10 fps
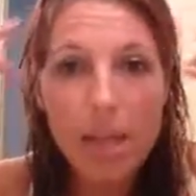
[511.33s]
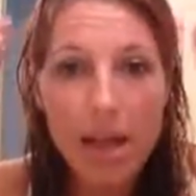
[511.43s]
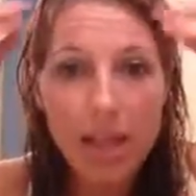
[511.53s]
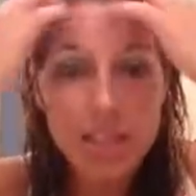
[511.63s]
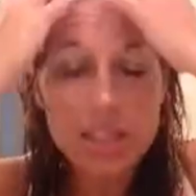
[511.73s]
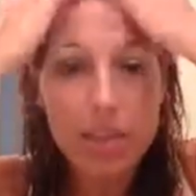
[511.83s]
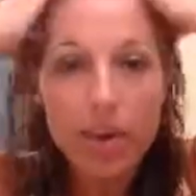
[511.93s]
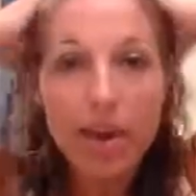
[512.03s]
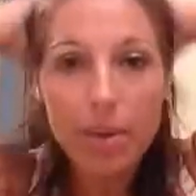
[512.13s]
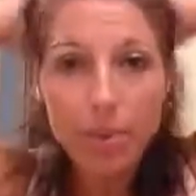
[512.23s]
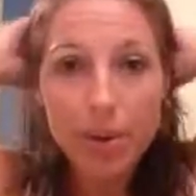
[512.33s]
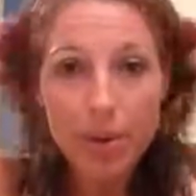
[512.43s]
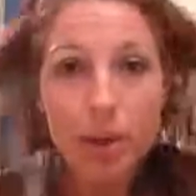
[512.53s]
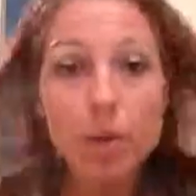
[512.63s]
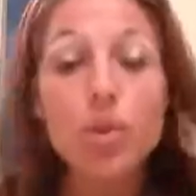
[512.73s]
palette, all right?
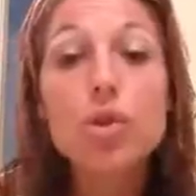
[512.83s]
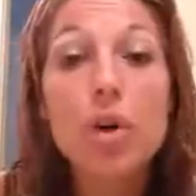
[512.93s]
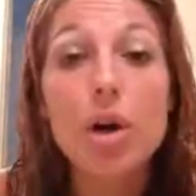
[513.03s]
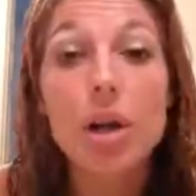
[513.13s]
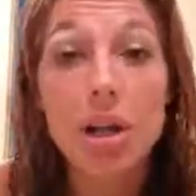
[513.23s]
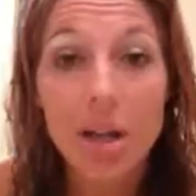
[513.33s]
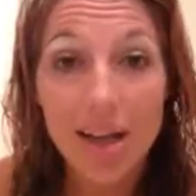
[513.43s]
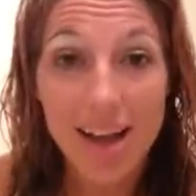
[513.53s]
Pretty neutral,